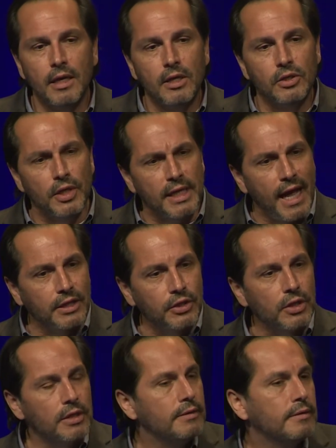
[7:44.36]
So the
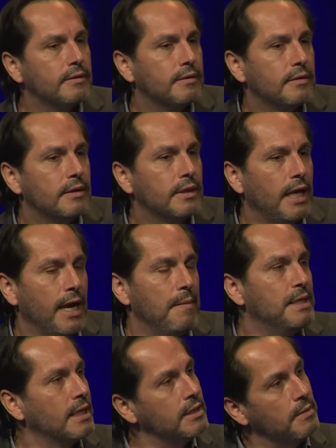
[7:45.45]
doctor came and
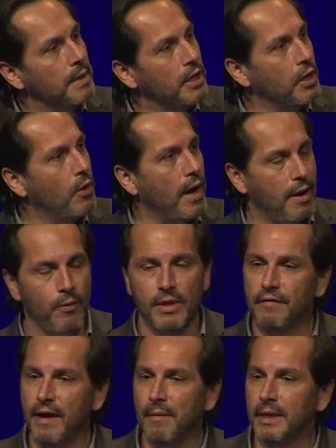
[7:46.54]
said to me, when the
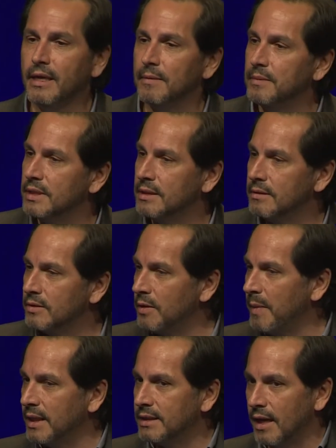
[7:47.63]
family comes to the
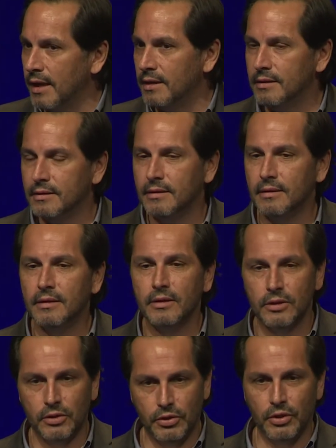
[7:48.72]
bedside,
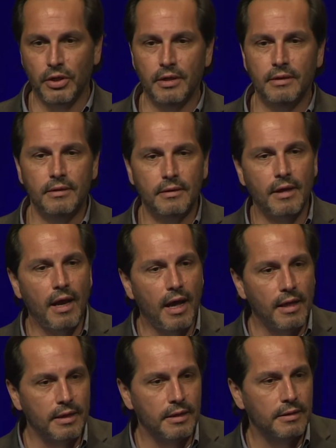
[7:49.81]
turn all
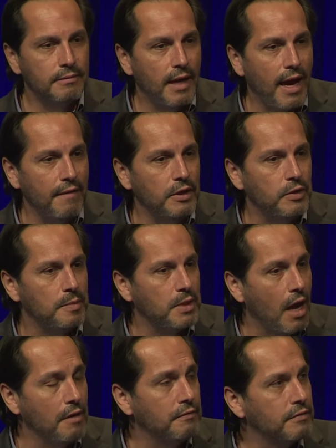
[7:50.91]
the IV drips off,